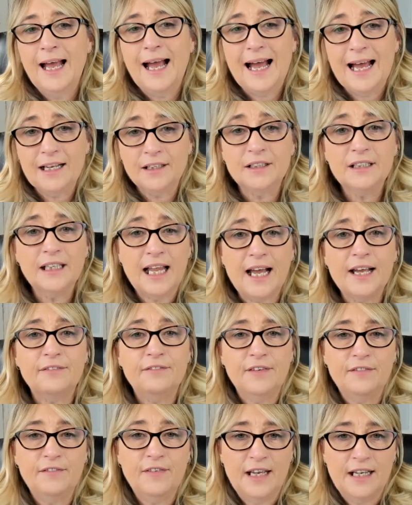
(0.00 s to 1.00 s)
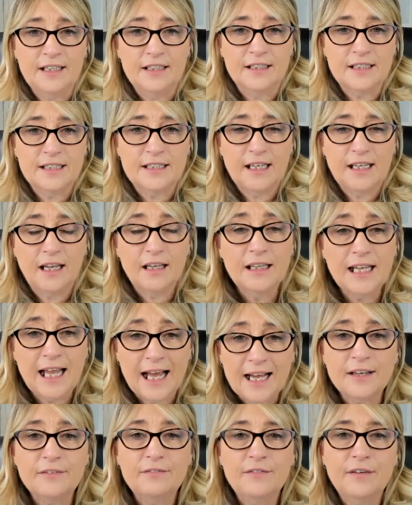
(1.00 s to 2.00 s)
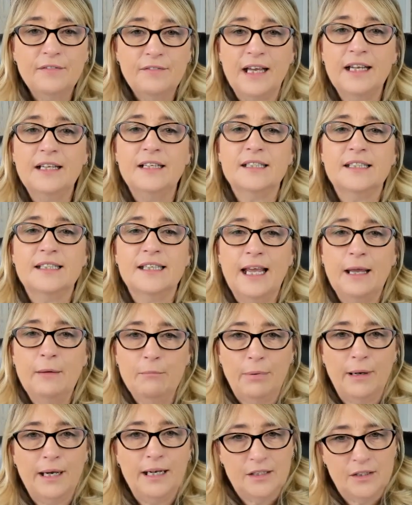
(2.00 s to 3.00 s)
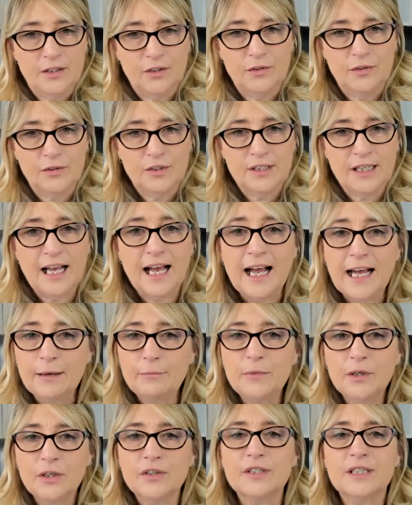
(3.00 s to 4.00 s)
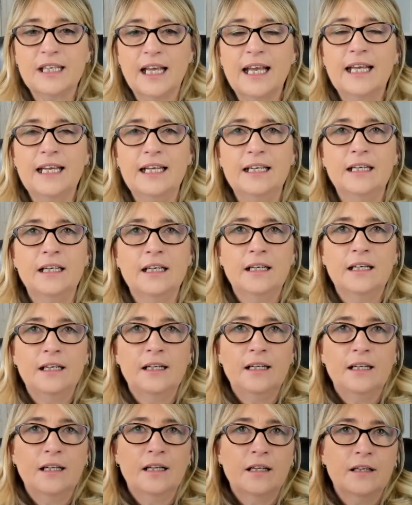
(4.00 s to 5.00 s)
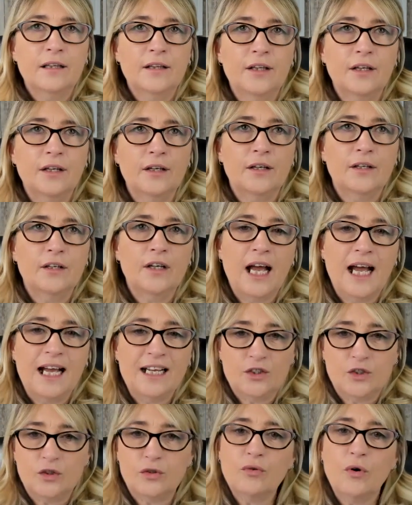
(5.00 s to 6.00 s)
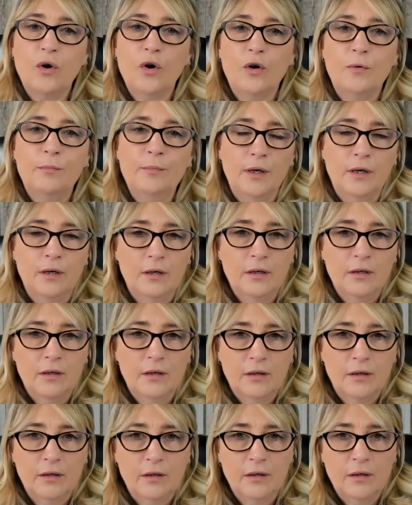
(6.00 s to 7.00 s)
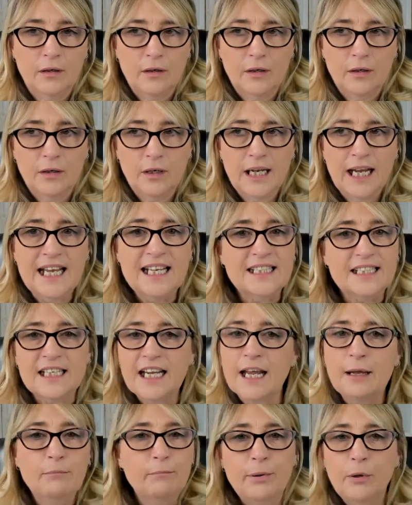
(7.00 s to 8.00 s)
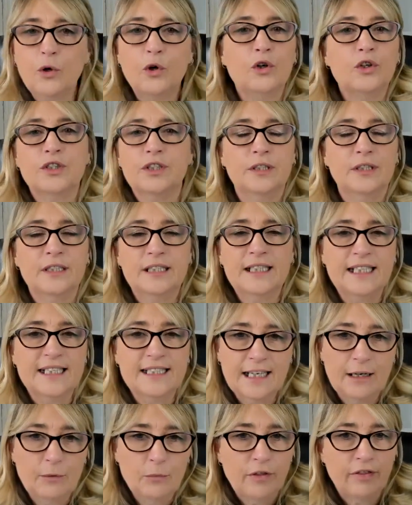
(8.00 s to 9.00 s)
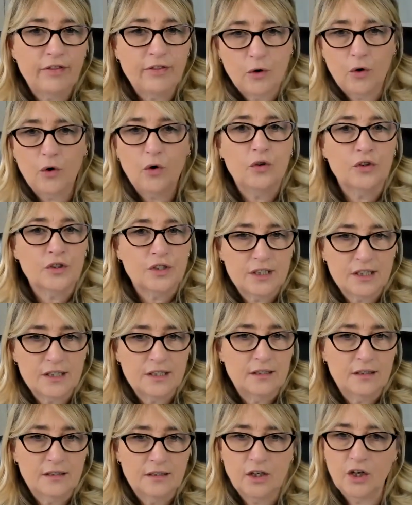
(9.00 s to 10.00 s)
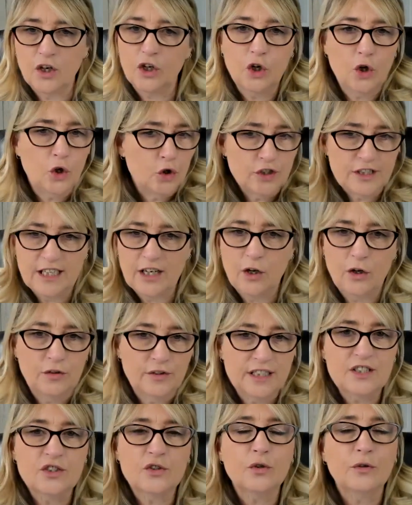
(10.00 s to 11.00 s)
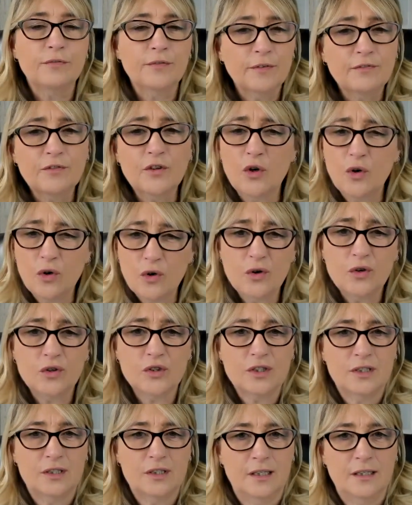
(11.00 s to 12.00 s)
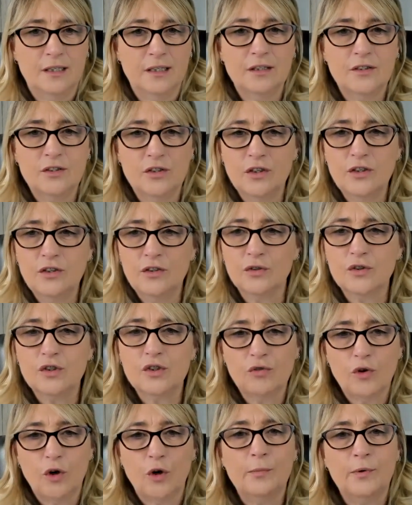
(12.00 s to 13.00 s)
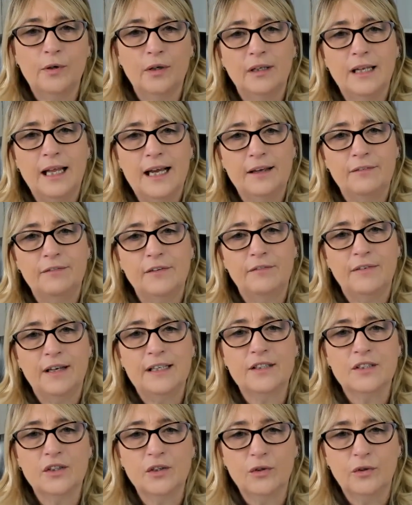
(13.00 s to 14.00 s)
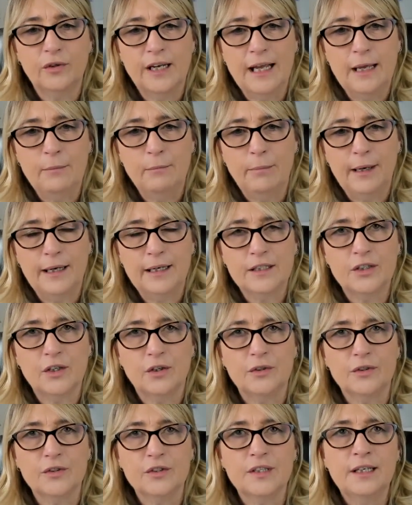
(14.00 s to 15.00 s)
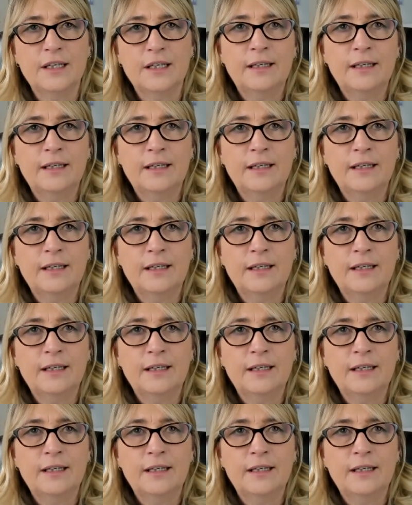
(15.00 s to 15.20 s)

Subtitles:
and life events. Life events impact on us. I'm not saying that our trauma isn't important. It's our thoughts that are causing all this stuff. Of course, you know, trauma and life events are going to impact on us.